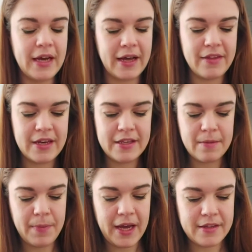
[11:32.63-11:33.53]
And then in
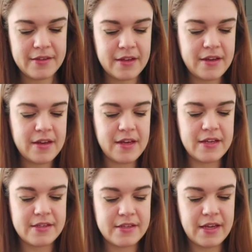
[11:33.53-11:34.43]
the pattern
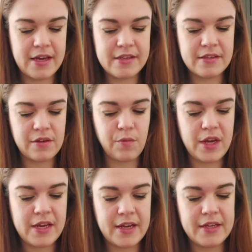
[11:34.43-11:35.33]
it says
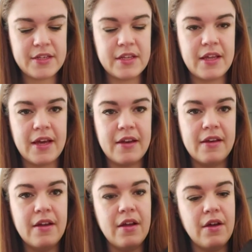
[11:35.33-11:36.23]
we need to
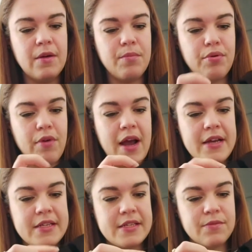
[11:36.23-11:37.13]
then
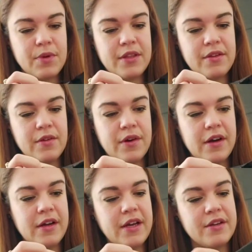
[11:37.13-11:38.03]
press with your
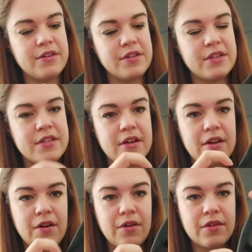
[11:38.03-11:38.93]
iron just
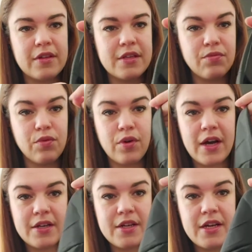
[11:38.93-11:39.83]
along this raw
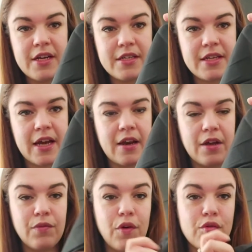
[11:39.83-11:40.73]
edge here to get a
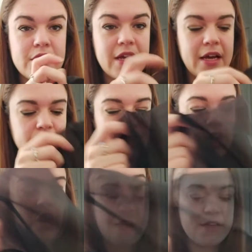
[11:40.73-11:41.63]
nice folded edge.
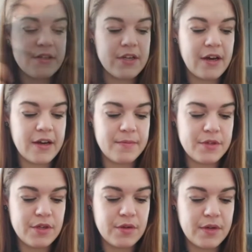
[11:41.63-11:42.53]
It's then time
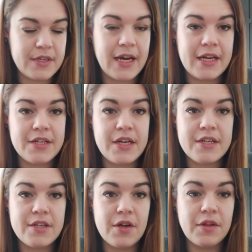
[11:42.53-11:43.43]
to attach
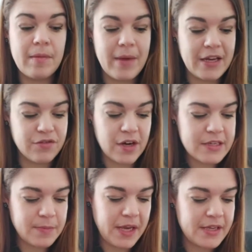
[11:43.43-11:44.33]
it to the main
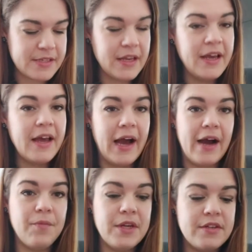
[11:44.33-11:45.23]
dress piece,
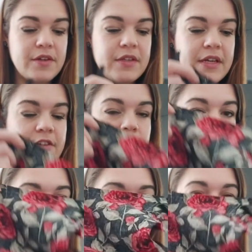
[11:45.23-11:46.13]
and we do this
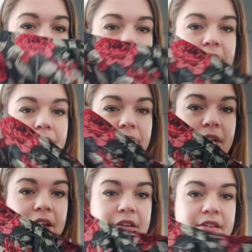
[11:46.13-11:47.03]
by pinning it
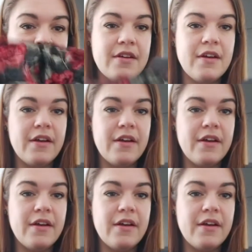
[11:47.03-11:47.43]
first